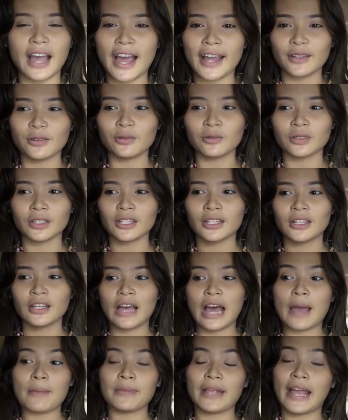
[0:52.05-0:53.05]
I don't
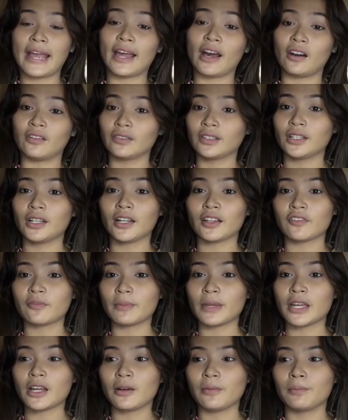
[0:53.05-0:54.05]
I mean I have a lot of
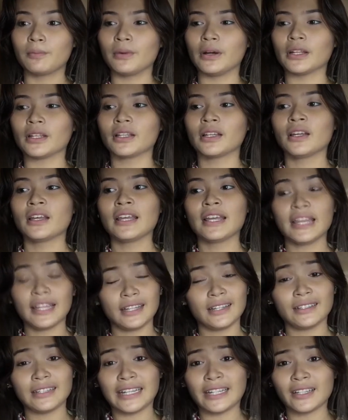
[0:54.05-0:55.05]
makeup but in
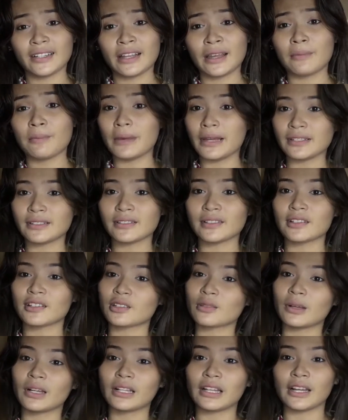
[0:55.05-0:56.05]
a day-to-day -day basis
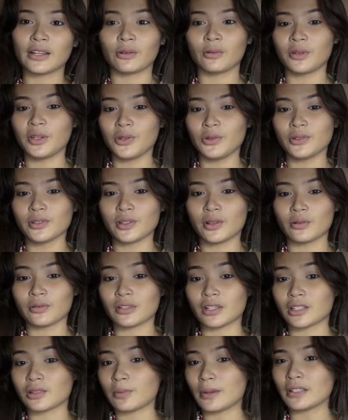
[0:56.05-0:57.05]
as well I don't use those
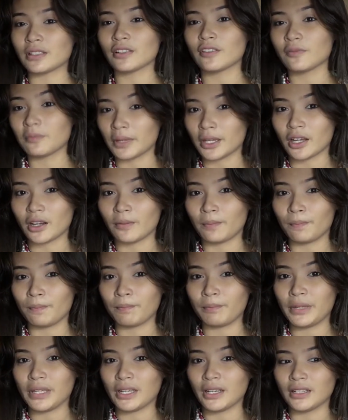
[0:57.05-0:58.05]
expensive makeup
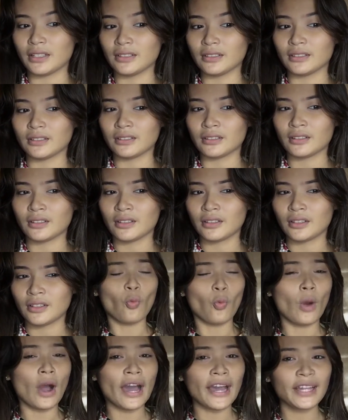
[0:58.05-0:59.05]
because
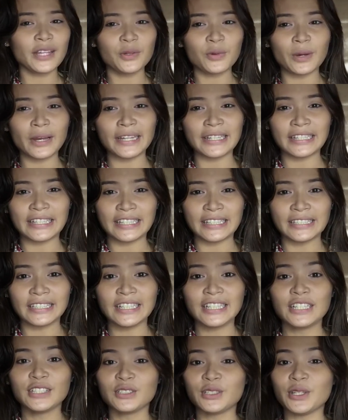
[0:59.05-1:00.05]
why do I need
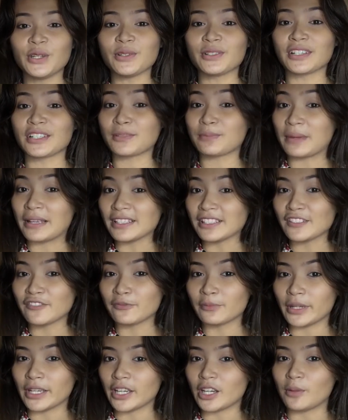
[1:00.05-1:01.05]
to use expensive
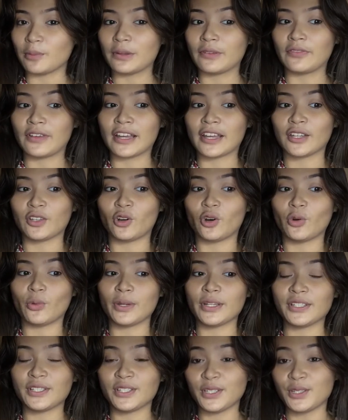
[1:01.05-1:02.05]
makeup if I can
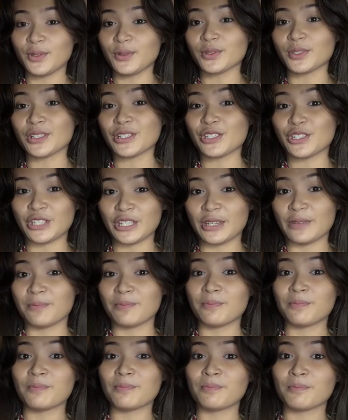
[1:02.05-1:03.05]
always use a
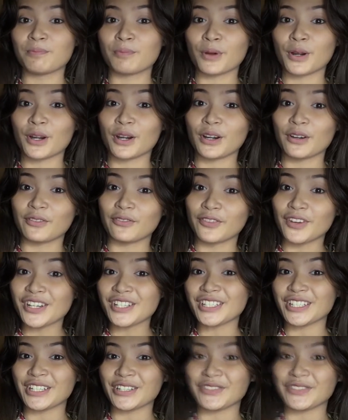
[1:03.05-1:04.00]
cheaper version